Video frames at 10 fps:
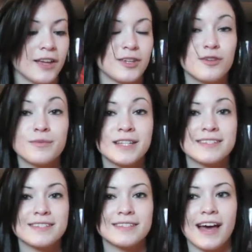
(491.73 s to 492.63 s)

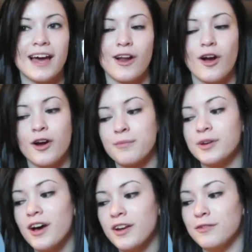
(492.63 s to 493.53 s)
humans that are put
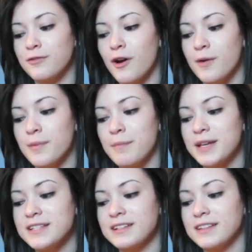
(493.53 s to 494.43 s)
on a farm and
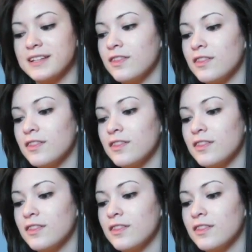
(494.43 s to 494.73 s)
basically